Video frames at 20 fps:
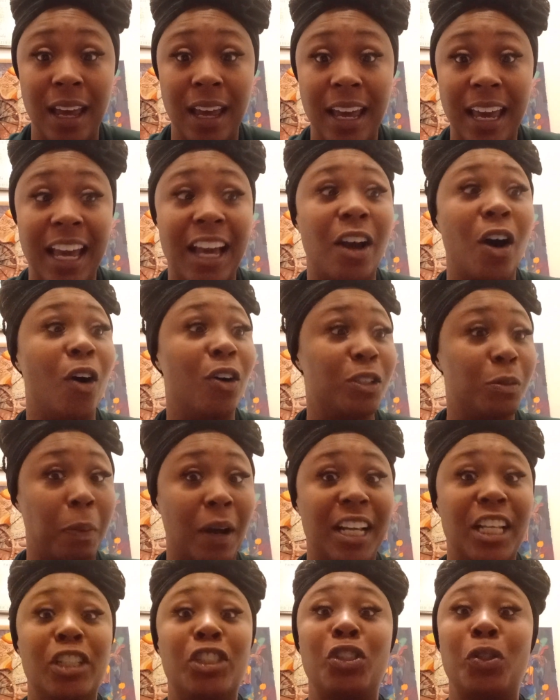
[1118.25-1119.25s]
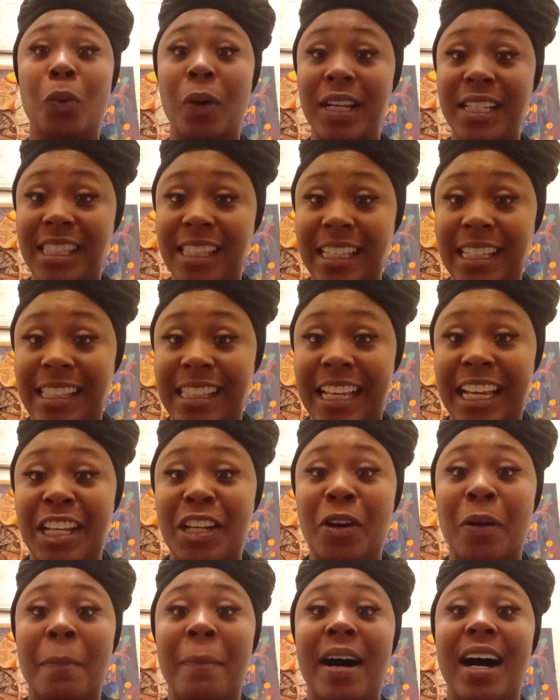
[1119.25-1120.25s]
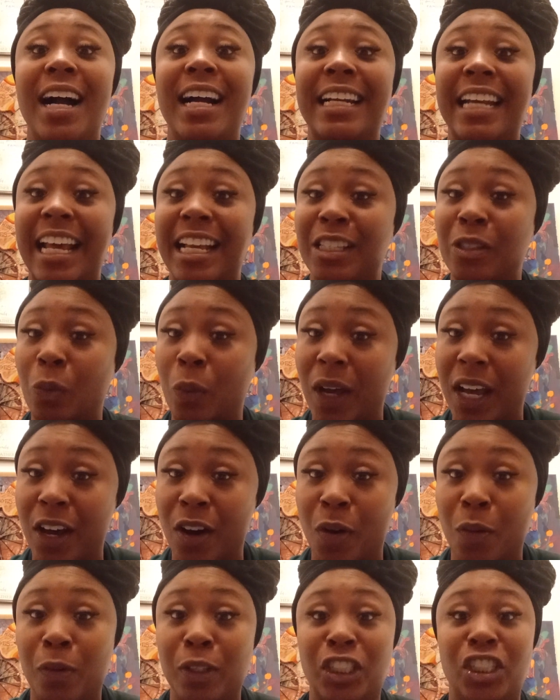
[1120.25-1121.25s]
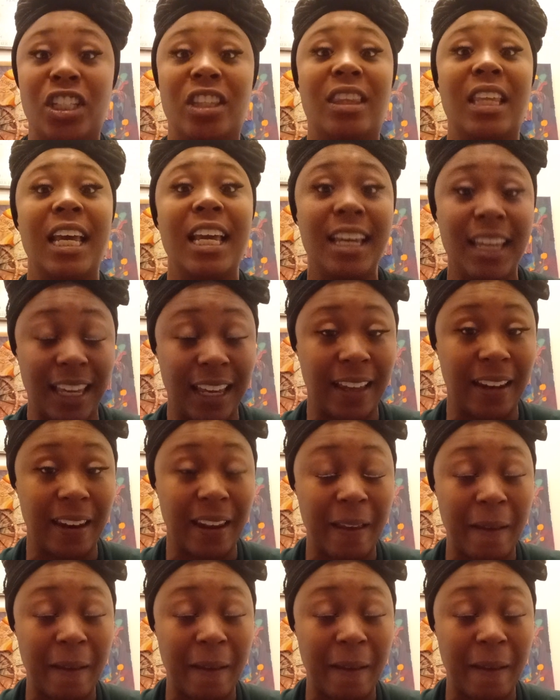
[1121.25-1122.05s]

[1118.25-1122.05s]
It goes by your choices in your mind as well, what you're thinking.